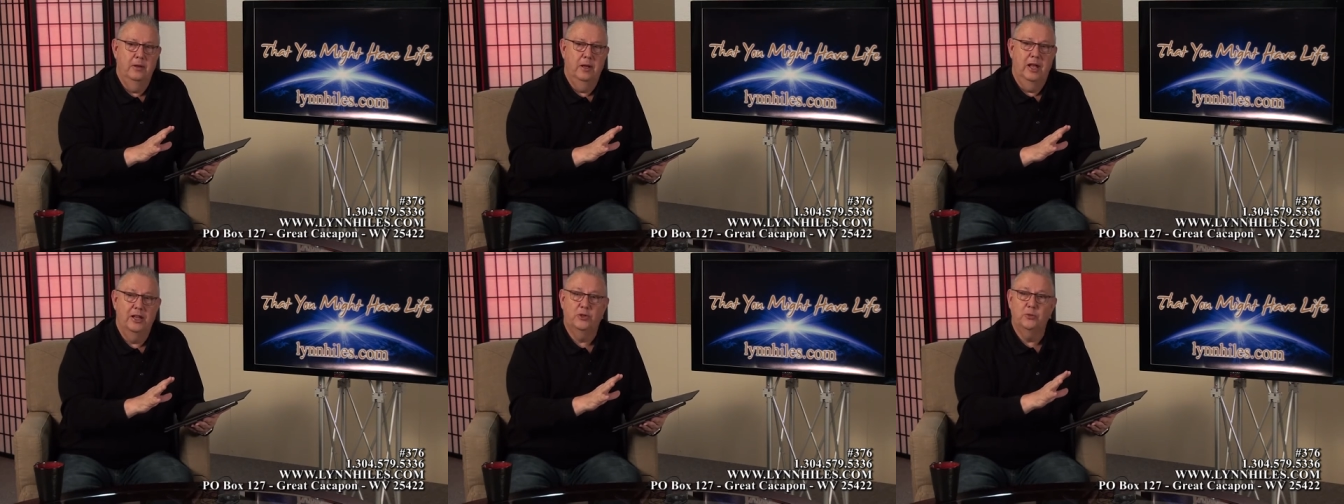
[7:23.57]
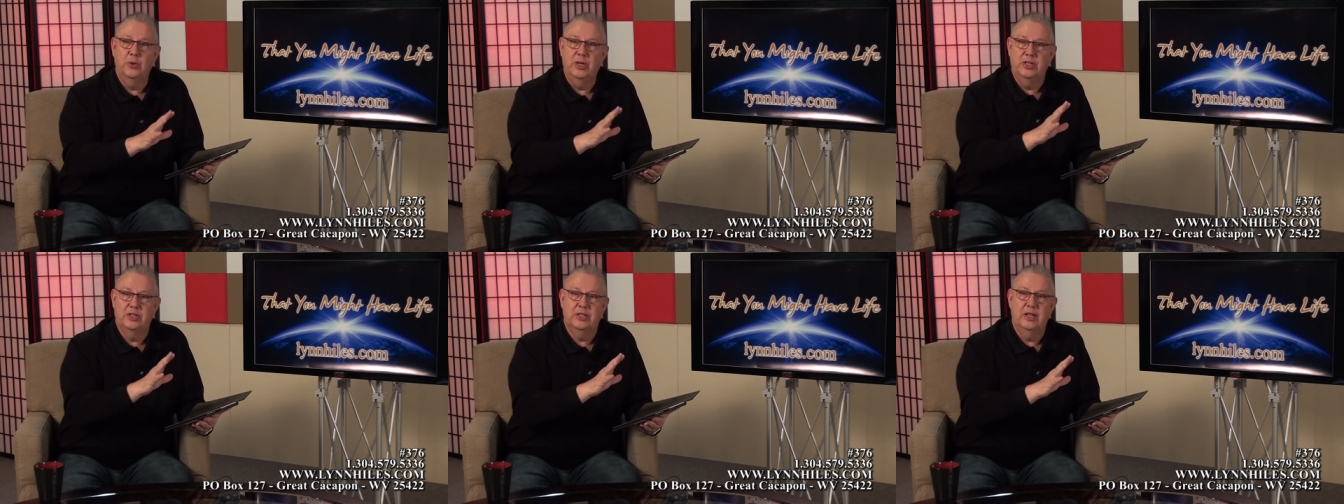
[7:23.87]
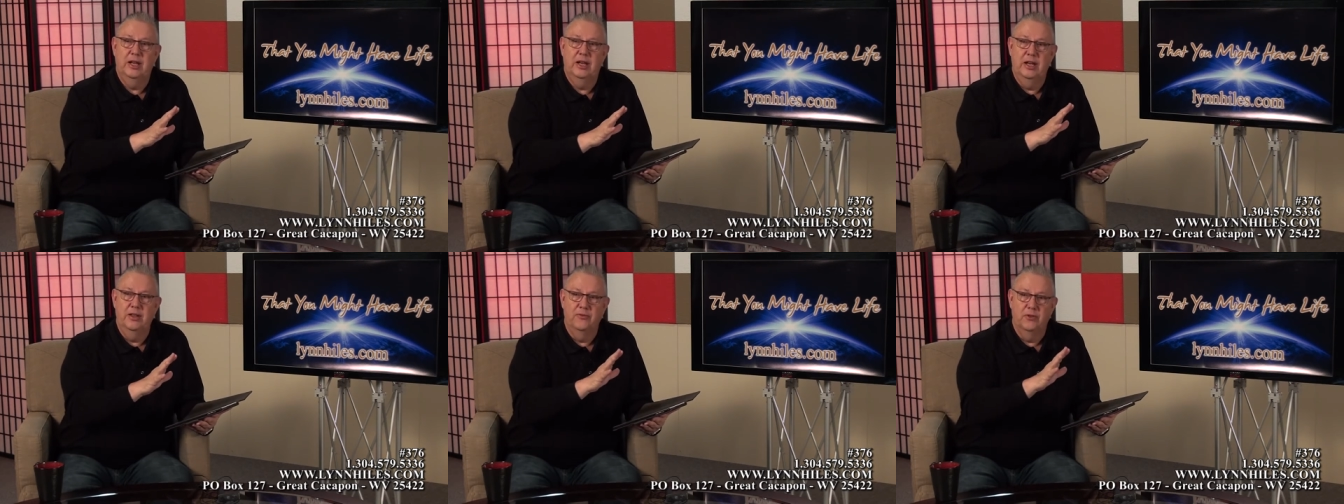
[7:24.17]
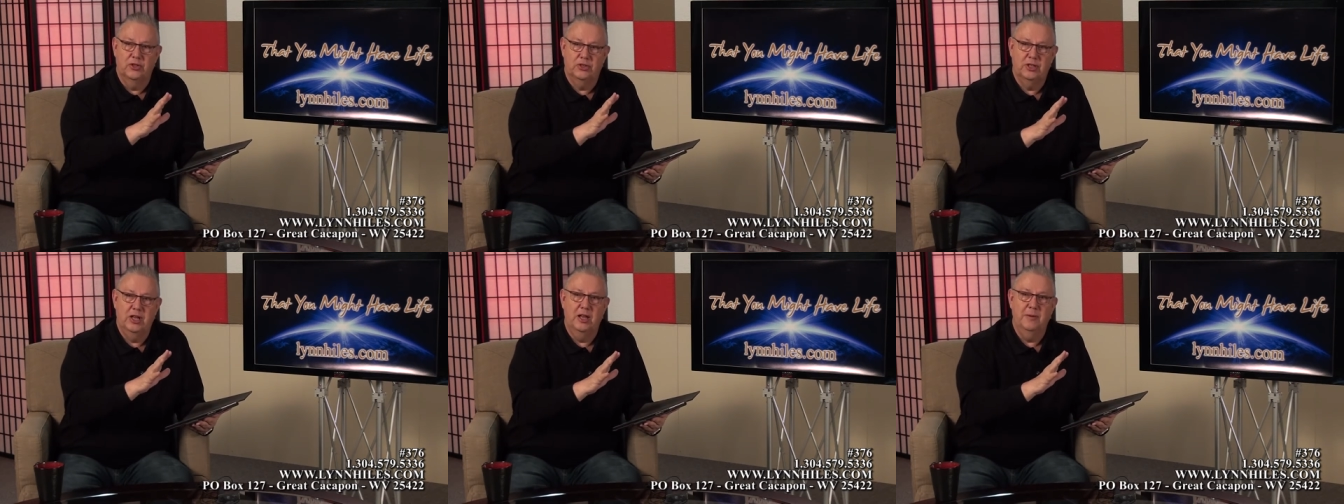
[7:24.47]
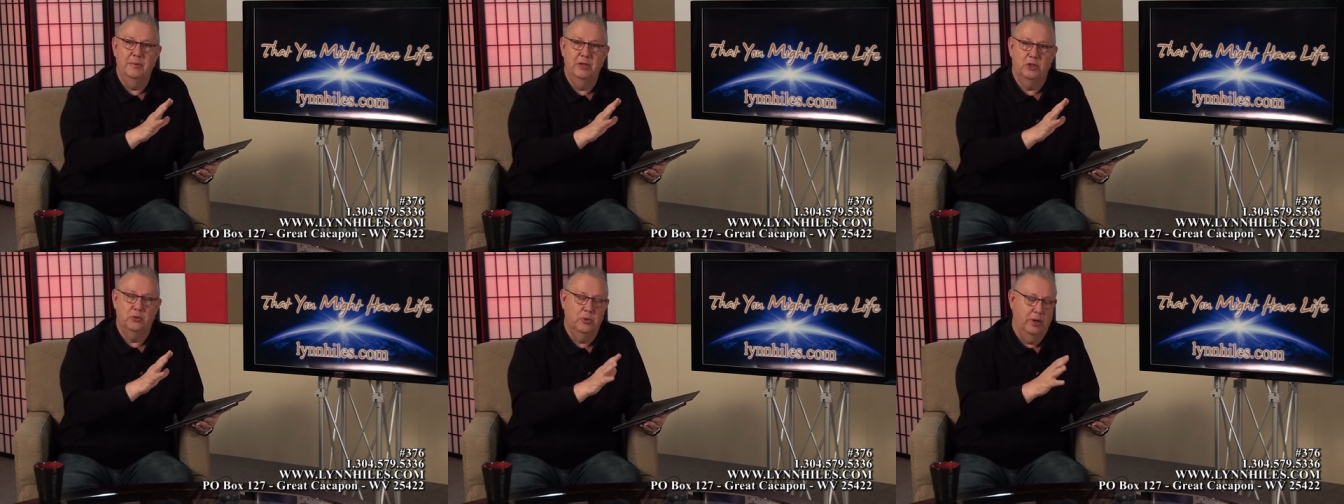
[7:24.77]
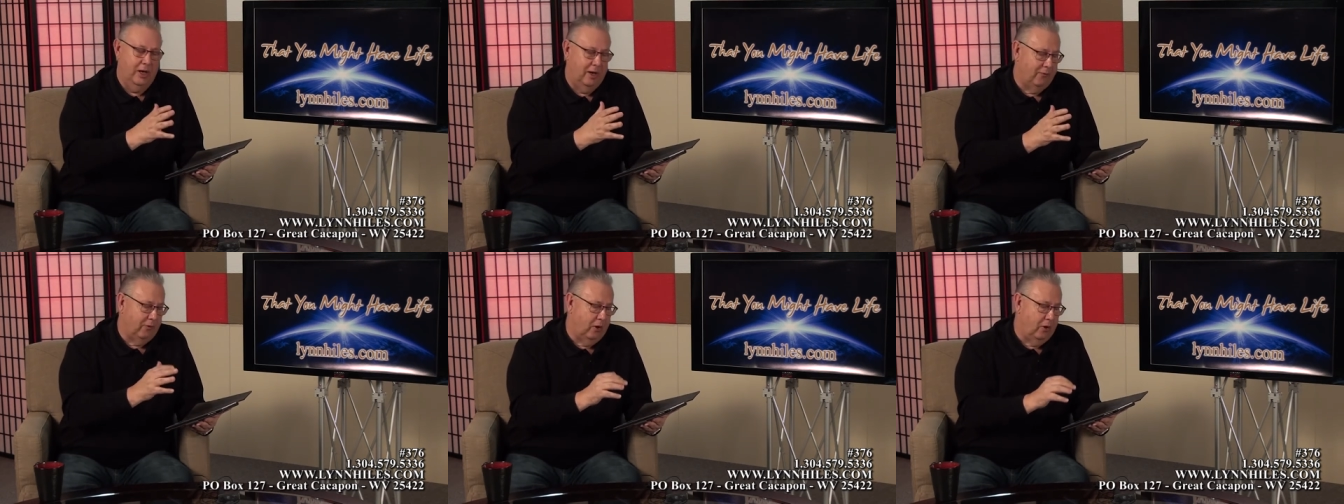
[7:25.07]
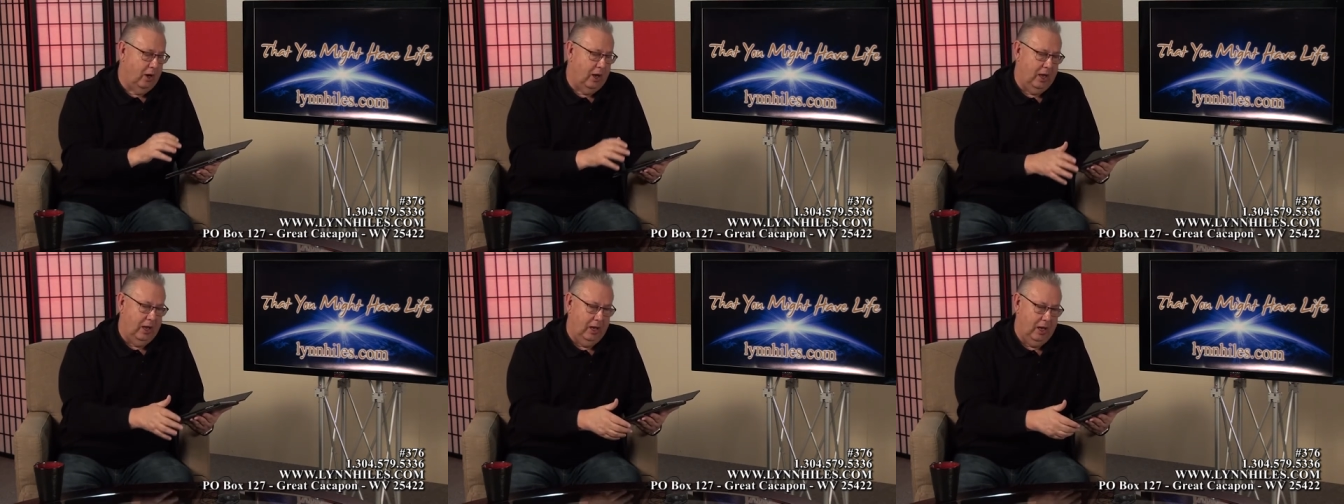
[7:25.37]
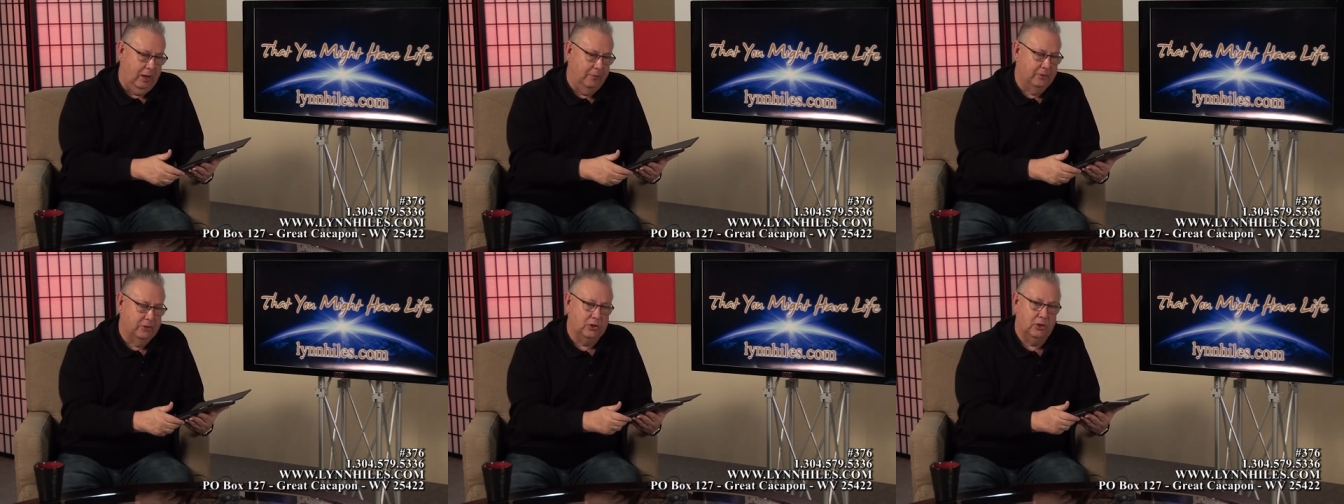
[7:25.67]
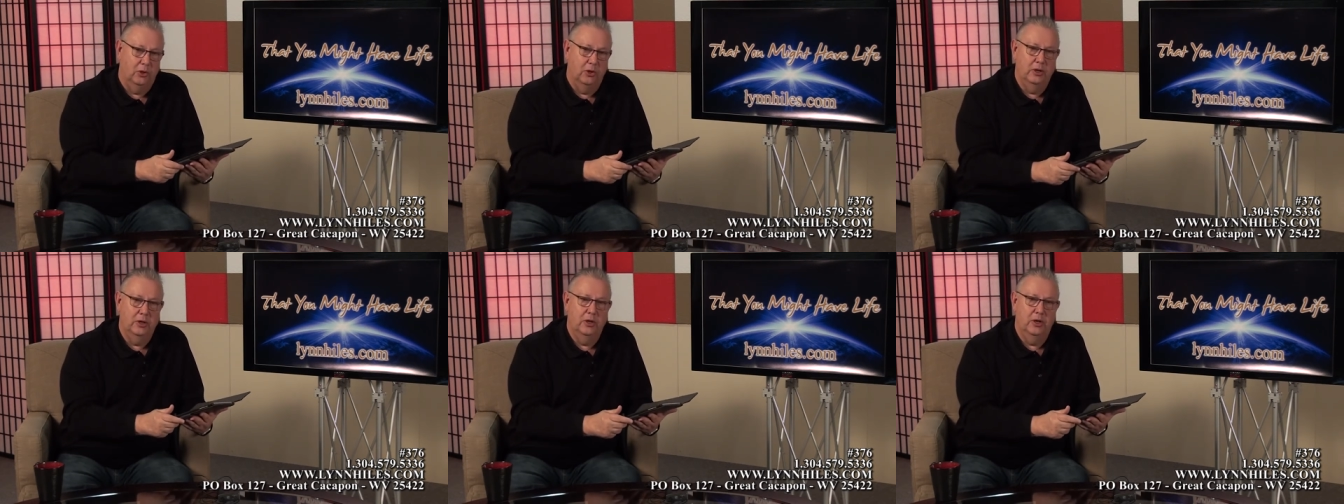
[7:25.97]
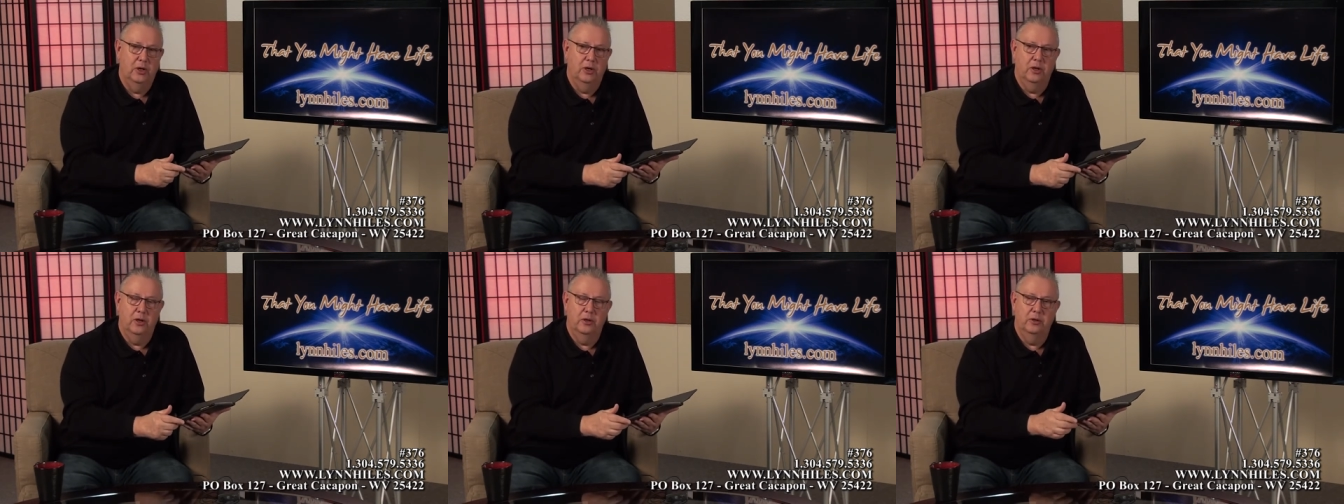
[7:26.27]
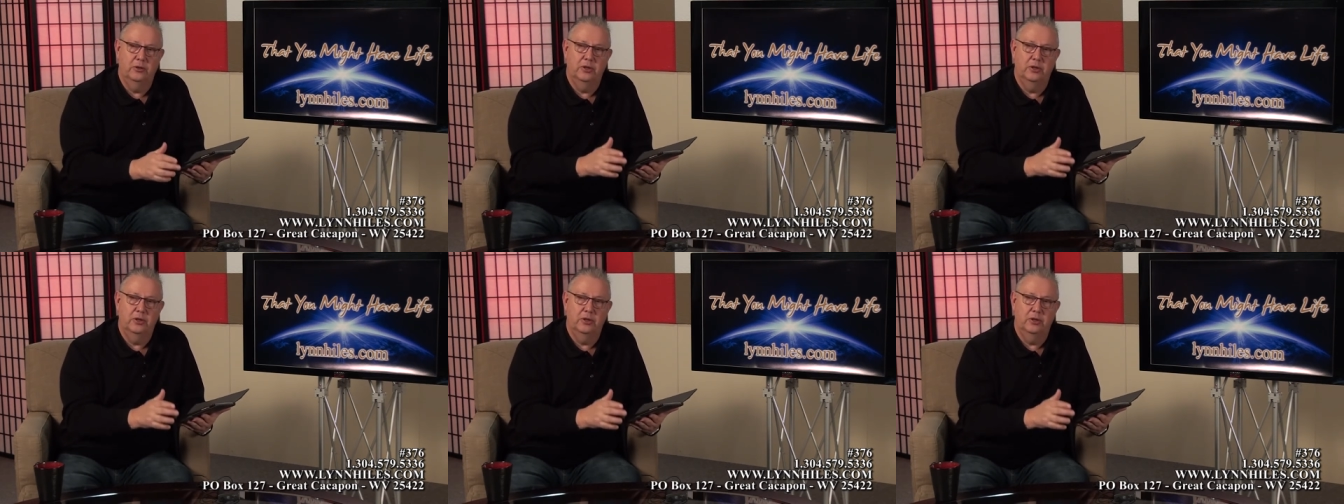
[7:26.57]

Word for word: as we said in the segments whenever I, I was on uh,